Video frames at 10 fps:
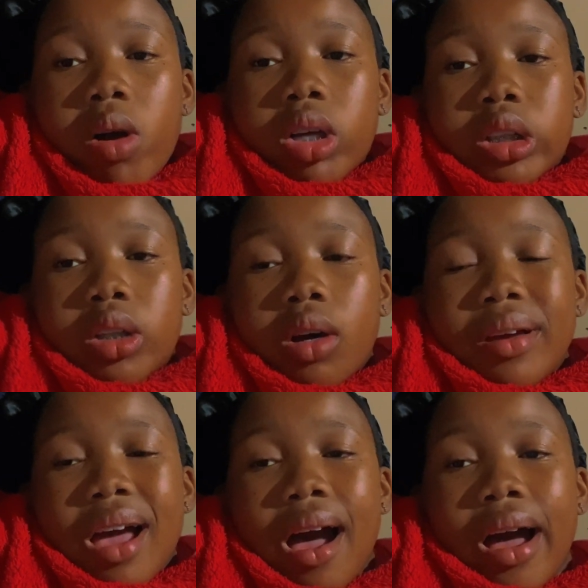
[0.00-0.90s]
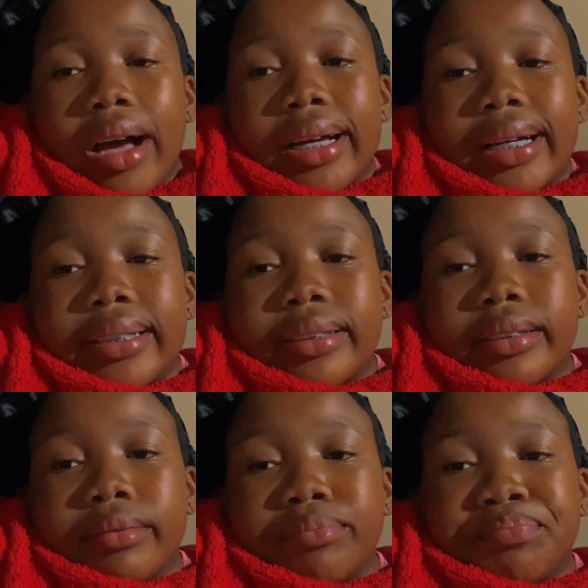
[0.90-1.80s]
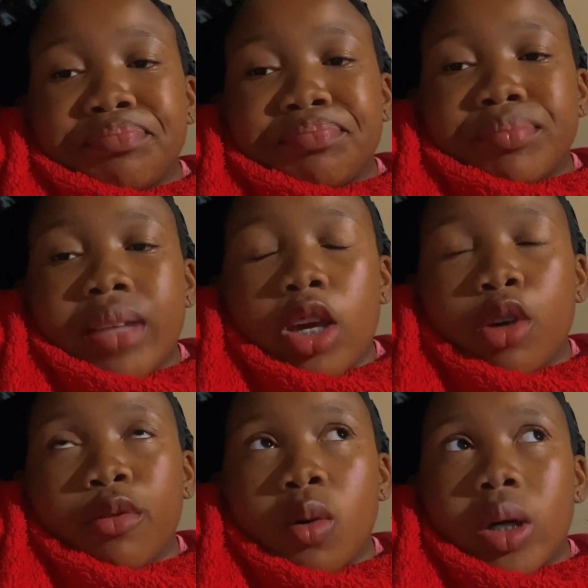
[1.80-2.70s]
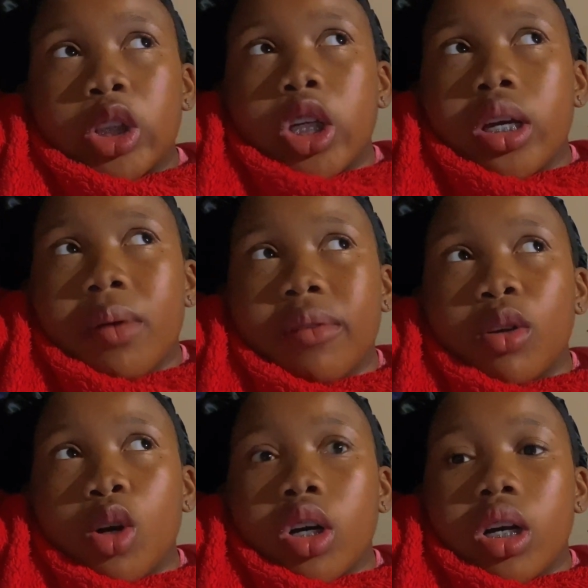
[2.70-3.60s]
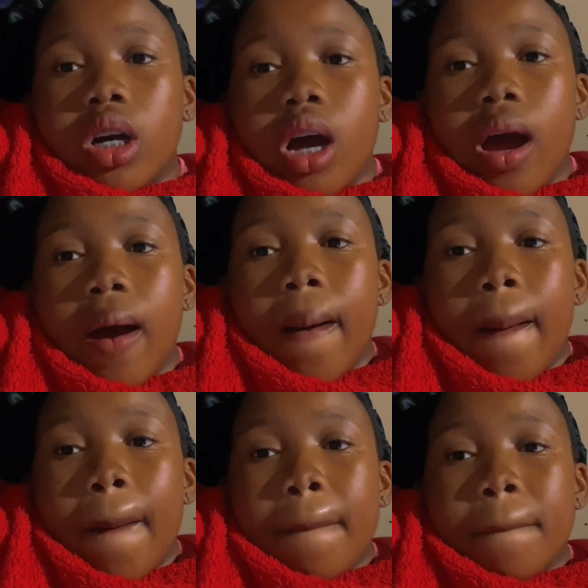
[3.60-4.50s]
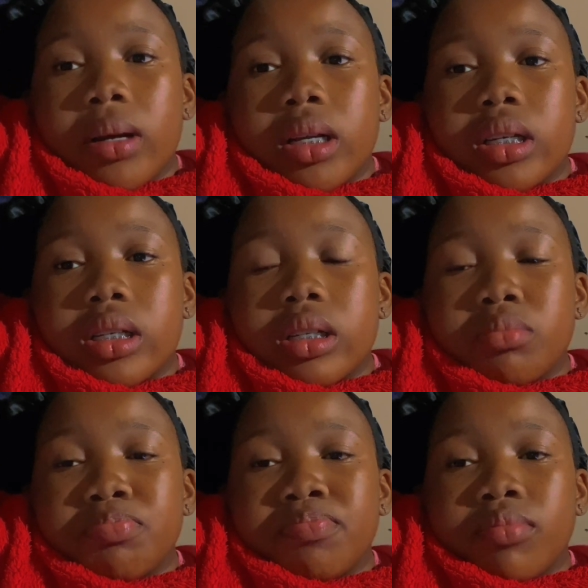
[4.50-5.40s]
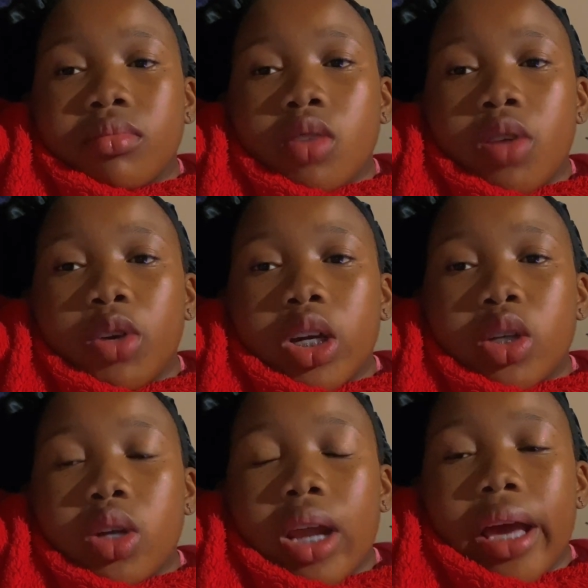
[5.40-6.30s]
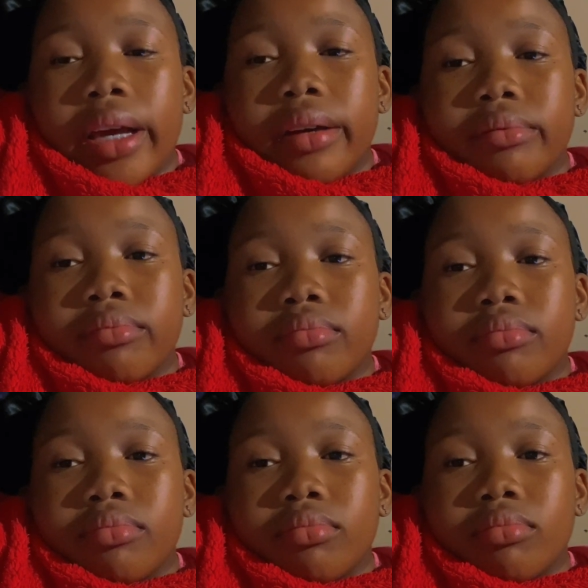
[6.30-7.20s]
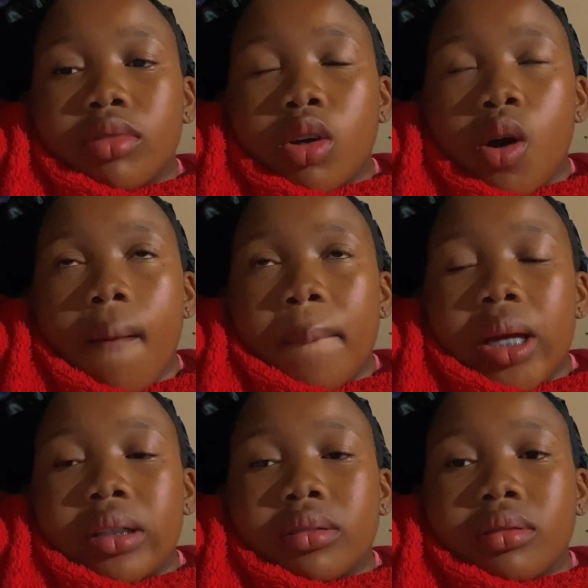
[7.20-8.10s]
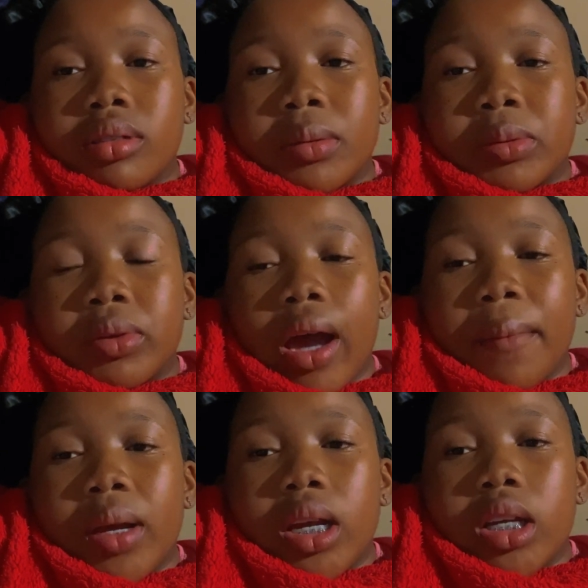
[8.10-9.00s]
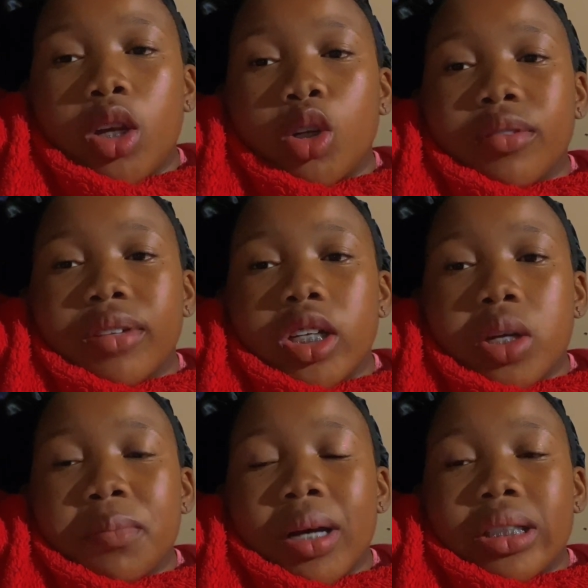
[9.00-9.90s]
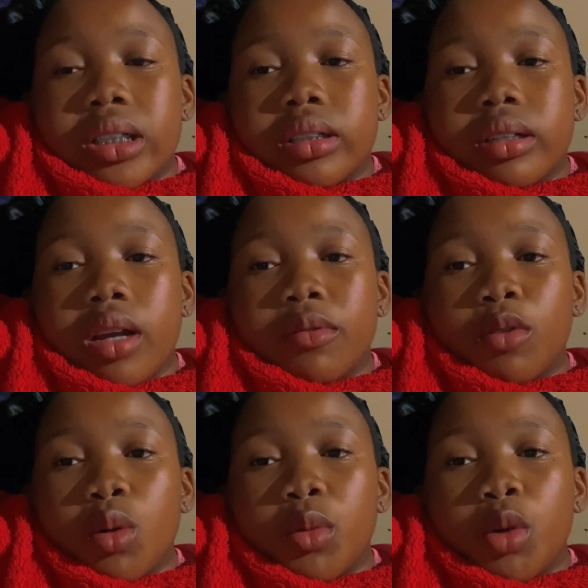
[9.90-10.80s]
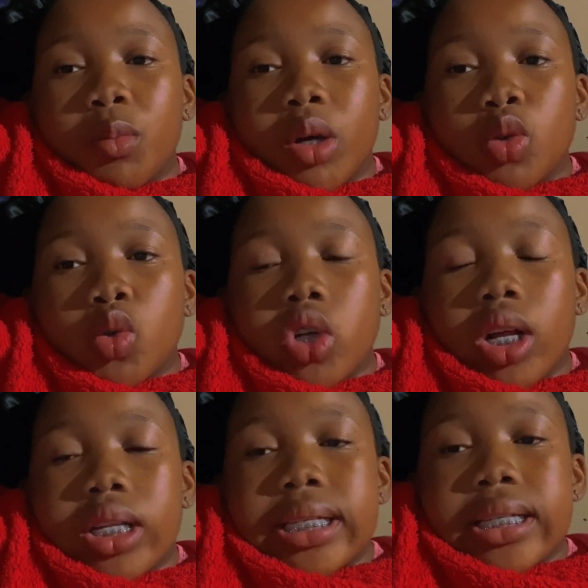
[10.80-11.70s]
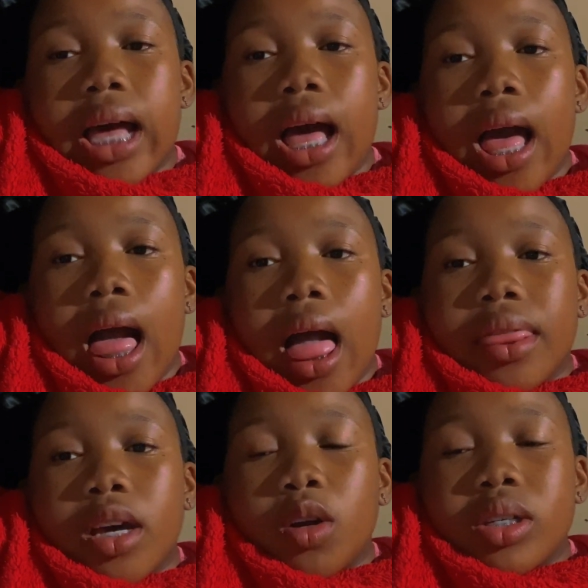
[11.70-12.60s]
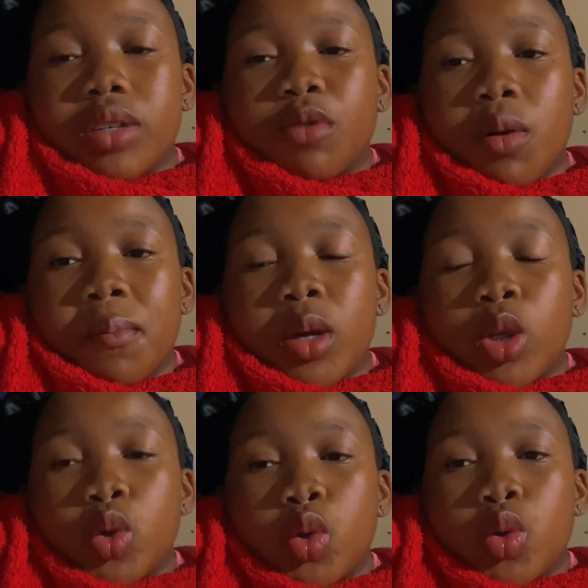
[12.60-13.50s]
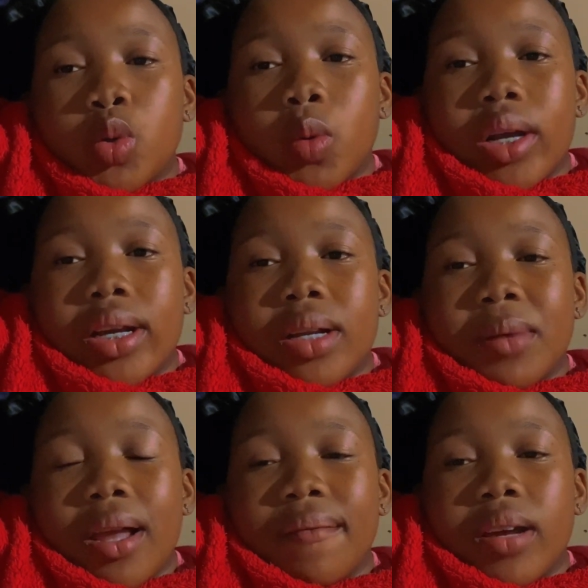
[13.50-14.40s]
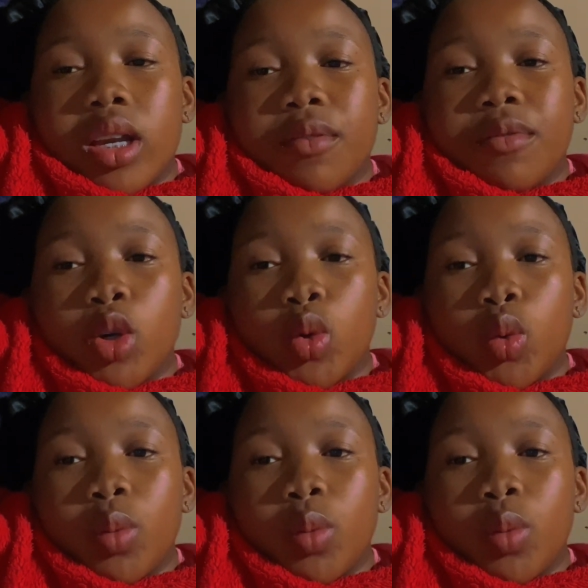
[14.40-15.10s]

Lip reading: So yeah guys, thank you for watching my vlog. Please don't forget to like, comment, subscribe and hit the notification button and follow me on my socials. That was it from me, you squad. Let me love and leave you.